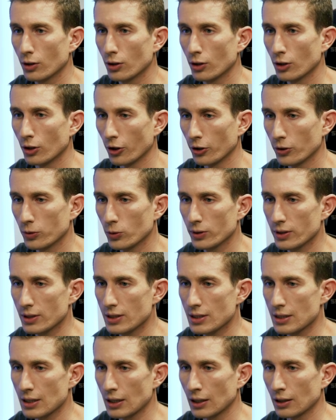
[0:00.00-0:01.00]
Local
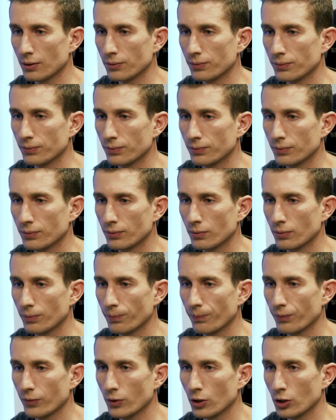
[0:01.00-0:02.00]
disk C.
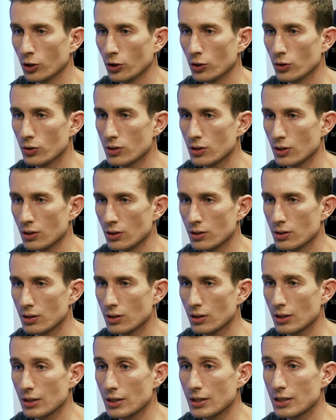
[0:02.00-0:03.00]

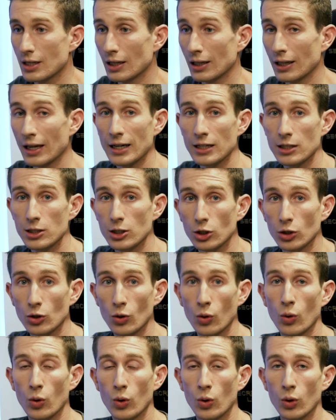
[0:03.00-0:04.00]
Users, select
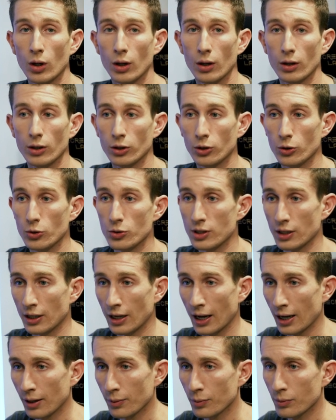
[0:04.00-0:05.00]
your
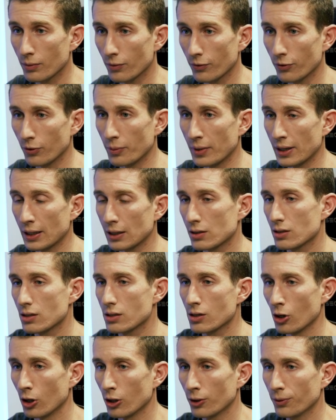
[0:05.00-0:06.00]
username. For me, it's
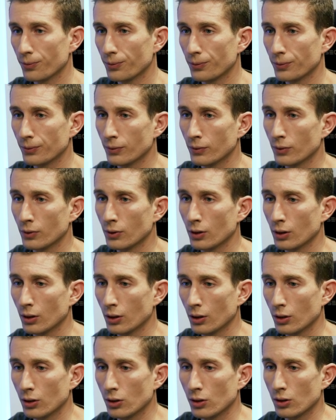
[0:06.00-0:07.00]
Scott.
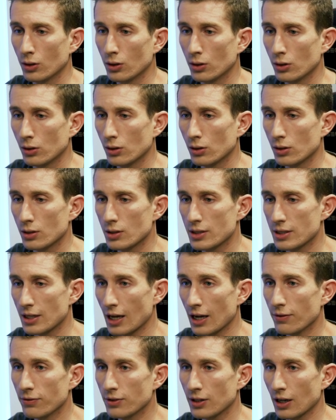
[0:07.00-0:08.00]

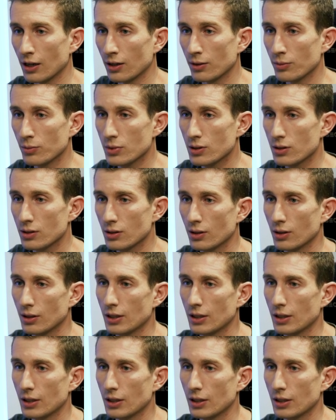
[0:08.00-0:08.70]
Saved games,